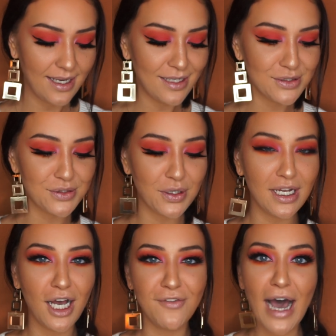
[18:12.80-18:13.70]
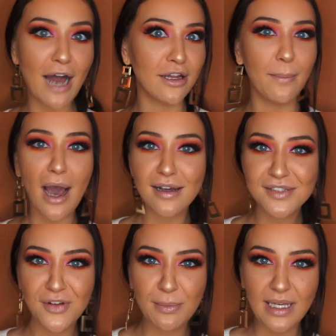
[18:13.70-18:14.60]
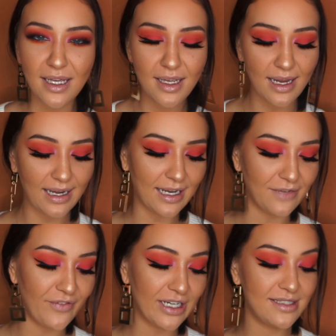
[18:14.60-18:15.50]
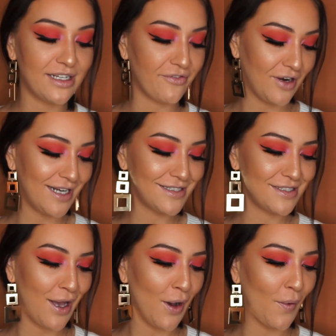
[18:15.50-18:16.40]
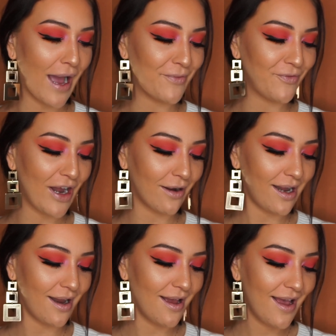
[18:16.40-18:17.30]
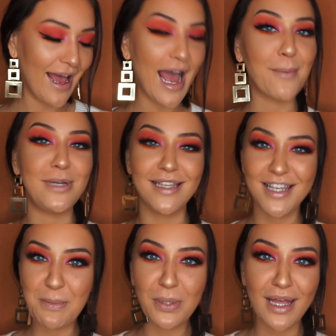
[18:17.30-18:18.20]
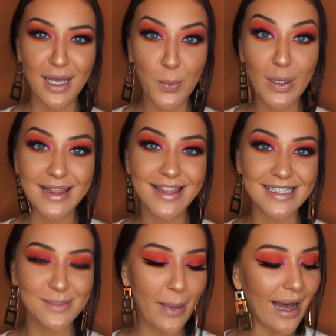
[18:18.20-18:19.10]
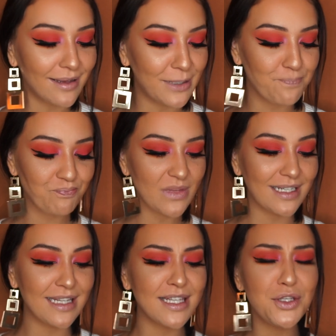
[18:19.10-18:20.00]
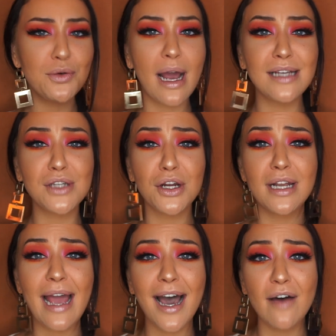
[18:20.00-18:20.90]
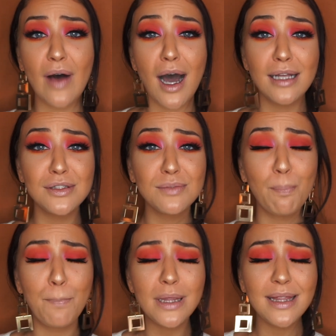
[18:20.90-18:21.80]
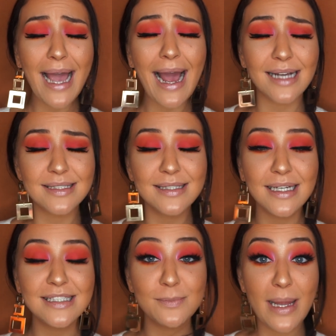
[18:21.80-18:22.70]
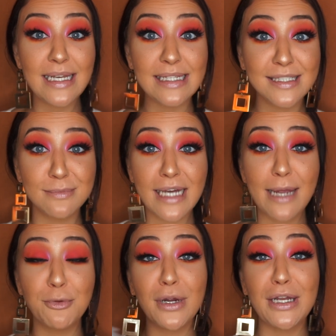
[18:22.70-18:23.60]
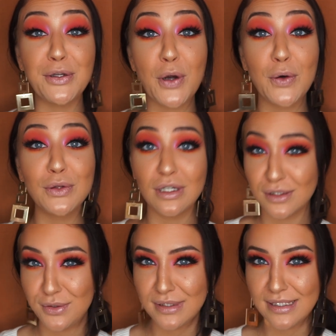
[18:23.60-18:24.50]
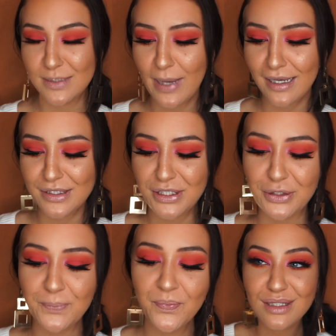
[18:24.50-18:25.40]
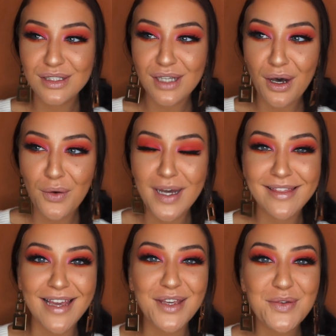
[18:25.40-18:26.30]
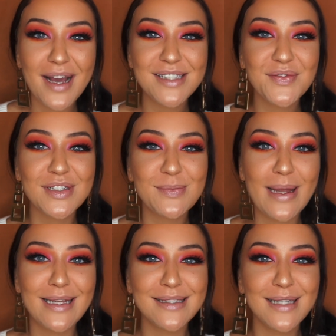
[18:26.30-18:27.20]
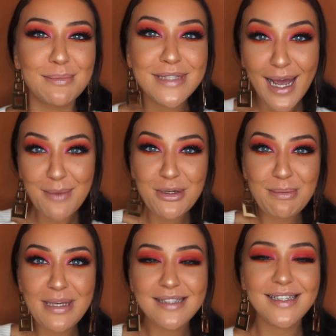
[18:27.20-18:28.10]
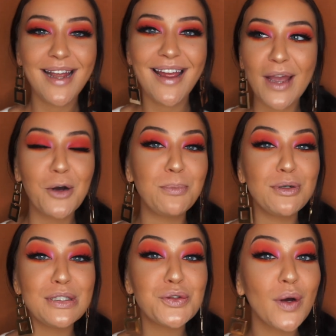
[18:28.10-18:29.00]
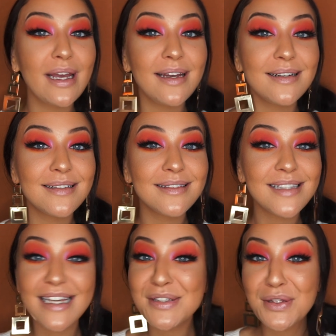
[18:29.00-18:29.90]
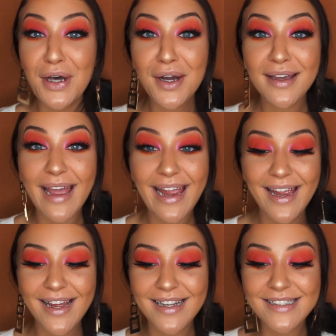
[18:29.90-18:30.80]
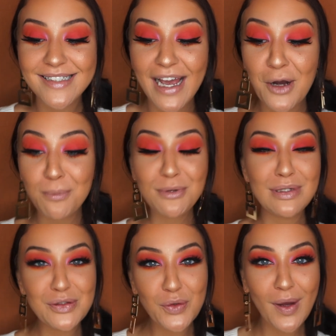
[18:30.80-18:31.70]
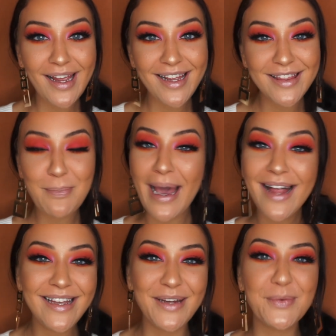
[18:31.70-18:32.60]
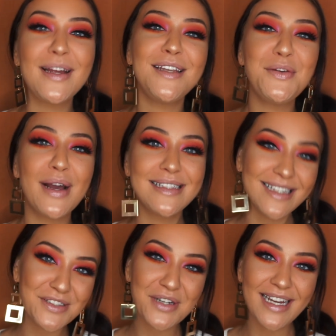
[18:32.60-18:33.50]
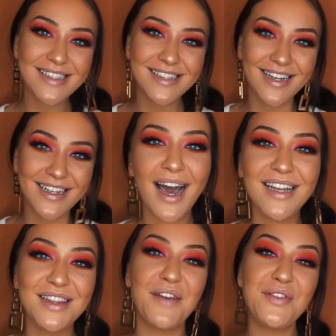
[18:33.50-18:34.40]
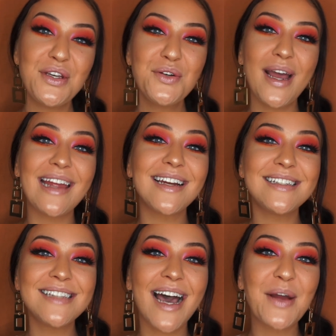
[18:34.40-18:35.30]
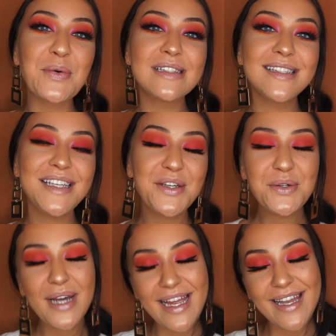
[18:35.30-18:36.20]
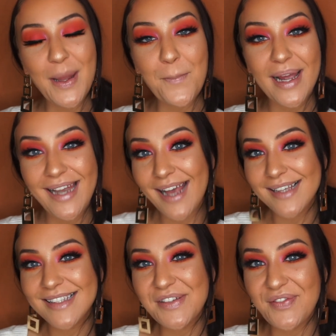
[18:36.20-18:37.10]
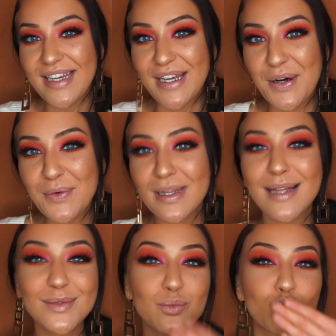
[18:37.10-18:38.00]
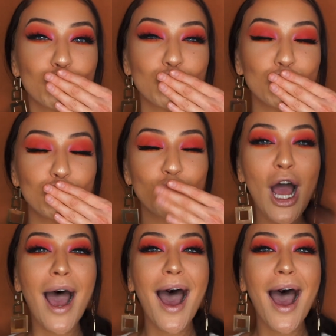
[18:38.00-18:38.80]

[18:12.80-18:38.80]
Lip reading: sort of out of the box for me and very different, so I'm very happy to keep playing with this palette. And I think you guys are going to have a blast spending some time creating your own looks using this palette too. So thank you guys for spending some time with me today. I hope you enjoy today's look, and I hope you enjoy the palette when you guys get your hands on it. I love you, and I will see you in my next video. Mwah.